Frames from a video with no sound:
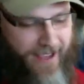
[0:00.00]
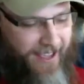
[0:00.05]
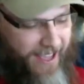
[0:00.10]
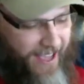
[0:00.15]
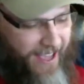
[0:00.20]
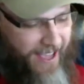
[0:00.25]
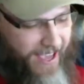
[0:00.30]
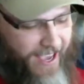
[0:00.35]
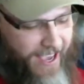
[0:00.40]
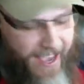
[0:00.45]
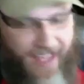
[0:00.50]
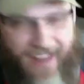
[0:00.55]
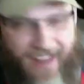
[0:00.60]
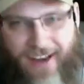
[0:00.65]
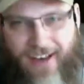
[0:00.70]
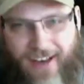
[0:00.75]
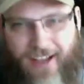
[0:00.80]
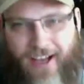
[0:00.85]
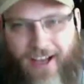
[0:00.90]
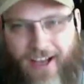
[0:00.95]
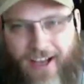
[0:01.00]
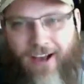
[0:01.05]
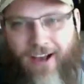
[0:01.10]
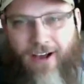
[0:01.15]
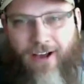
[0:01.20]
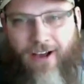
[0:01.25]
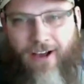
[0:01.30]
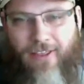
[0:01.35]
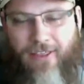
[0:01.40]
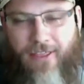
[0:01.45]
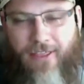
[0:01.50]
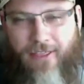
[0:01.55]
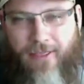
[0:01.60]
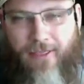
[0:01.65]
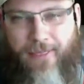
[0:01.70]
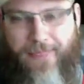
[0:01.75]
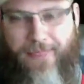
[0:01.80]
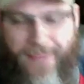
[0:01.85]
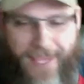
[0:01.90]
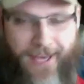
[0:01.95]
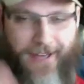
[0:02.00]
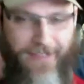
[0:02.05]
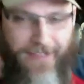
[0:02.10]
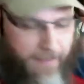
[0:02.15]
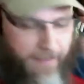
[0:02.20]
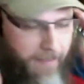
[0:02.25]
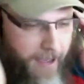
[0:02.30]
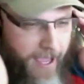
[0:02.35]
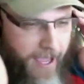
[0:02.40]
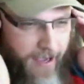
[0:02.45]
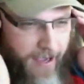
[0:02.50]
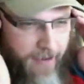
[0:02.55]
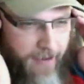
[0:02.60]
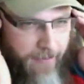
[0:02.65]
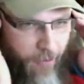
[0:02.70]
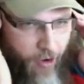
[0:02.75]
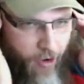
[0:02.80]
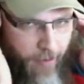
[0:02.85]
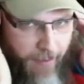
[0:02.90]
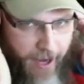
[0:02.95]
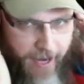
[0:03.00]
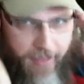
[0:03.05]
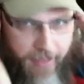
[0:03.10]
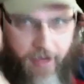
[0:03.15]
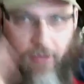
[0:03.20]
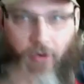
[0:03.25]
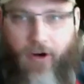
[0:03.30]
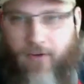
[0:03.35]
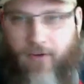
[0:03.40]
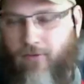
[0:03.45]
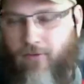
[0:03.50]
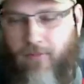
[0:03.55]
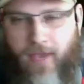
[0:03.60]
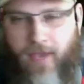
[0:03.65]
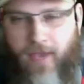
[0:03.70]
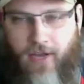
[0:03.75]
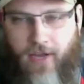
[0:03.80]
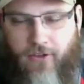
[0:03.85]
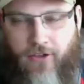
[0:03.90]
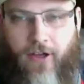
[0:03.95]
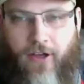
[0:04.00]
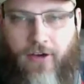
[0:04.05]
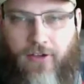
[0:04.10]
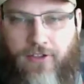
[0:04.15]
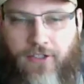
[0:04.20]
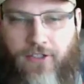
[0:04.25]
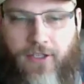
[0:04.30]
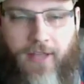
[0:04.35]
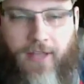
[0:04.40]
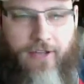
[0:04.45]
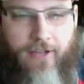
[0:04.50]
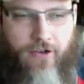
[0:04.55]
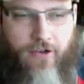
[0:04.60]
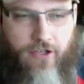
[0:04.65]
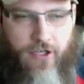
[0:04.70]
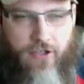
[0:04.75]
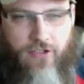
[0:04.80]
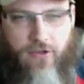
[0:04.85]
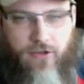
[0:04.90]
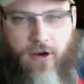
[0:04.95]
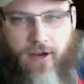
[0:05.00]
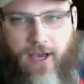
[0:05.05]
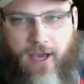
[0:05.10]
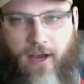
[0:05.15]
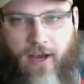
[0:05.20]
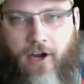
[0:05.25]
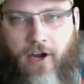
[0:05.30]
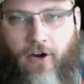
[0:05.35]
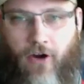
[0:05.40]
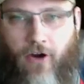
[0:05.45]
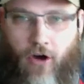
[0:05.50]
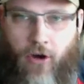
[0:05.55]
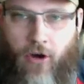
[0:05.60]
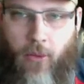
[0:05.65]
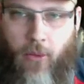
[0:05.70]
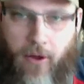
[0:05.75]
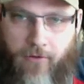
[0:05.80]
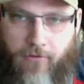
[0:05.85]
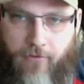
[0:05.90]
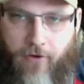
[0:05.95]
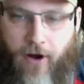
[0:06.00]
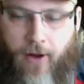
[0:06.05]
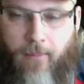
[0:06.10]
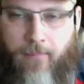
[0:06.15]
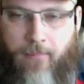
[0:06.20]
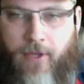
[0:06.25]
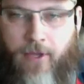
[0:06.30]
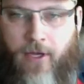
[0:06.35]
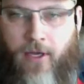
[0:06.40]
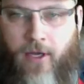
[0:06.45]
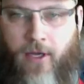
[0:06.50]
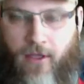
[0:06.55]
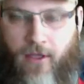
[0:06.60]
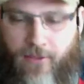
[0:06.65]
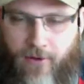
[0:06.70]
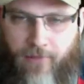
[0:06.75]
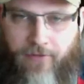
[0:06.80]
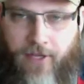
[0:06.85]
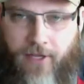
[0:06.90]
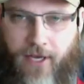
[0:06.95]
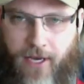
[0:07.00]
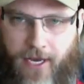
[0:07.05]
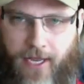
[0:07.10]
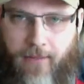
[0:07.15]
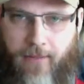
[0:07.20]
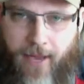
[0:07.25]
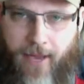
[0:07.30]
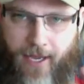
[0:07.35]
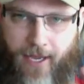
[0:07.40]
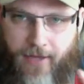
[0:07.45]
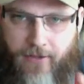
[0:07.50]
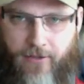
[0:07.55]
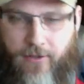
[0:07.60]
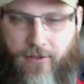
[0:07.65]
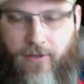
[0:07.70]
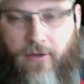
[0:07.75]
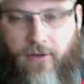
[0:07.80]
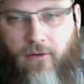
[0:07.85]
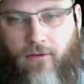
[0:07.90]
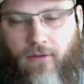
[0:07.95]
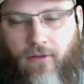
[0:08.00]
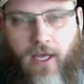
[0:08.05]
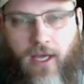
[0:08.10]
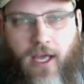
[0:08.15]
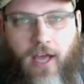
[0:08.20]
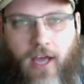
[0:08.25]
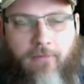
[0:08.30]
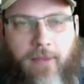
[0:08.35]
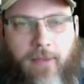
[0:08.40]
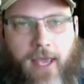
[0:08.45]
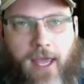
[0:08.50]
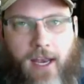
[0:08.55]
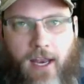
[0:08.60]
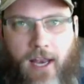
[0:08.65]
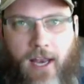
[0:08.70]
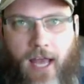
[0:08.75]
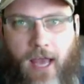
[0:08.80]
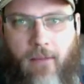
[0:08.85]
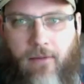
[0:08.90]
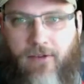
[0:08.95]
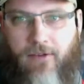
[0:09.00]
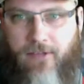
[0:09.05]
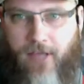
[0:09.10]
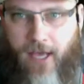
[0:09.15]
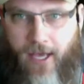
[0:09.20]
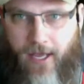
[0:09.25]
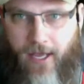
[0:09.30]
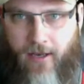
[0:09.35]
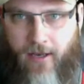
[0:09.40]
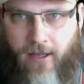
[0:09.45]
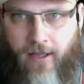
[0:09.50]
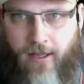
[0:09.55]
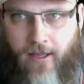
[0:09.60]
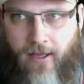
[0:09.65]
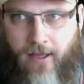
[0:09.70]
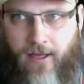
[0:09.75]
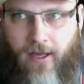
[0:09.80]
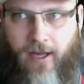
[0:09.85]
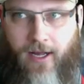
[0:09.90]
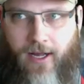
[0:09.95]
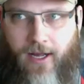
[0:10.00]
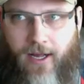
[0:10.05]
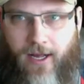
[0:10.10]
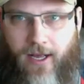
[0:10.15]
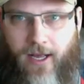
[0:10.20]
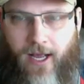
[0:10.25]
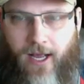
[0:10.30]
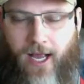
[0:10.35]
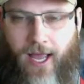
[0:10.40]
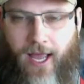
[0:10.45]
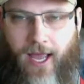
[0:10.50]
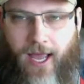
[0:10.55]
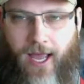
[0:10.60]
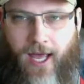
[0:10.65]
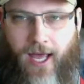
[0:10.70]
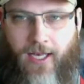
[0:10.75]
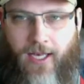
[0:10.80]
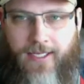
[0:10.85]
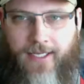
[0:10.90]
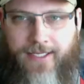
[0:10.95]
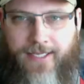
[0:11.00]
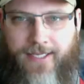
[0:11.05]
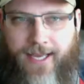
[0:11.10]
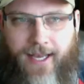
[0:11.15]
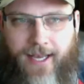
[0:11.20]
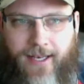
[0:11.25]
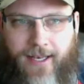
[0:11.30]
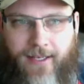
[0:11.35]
and needed to make more money than working for me, and I totally understood that. So she struck out on her own and went from thrifting and eBay to FBA and Amazon, and said,